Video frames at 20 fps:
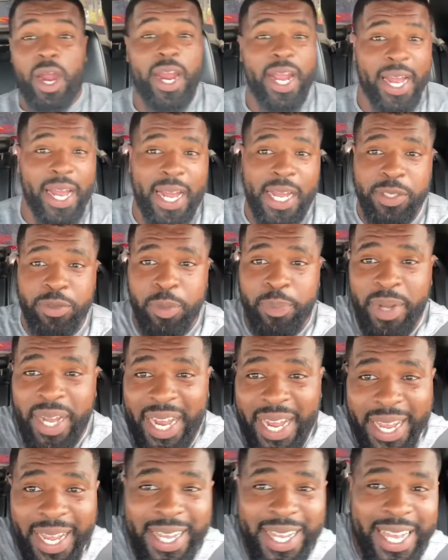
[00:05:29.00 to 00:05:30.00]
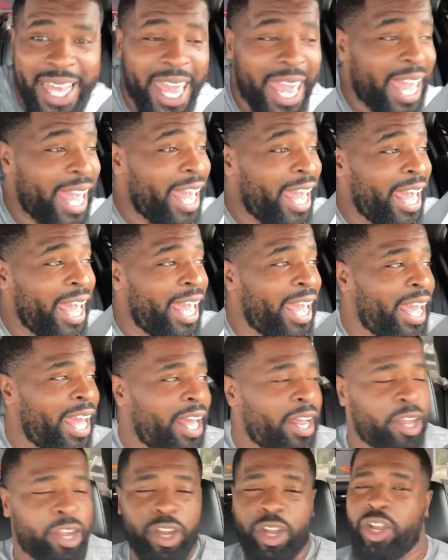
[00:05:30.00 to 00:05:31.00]
guys, we're back.
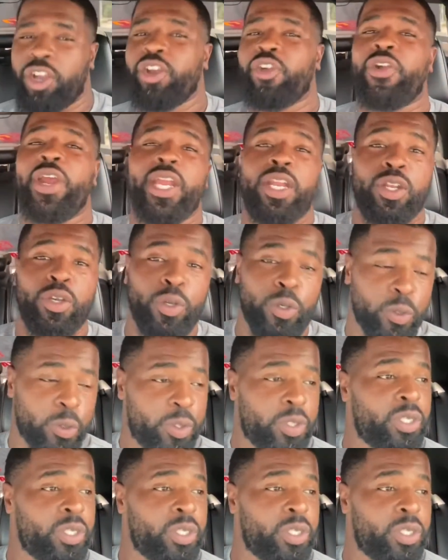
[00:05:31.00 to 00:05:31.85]
And great news.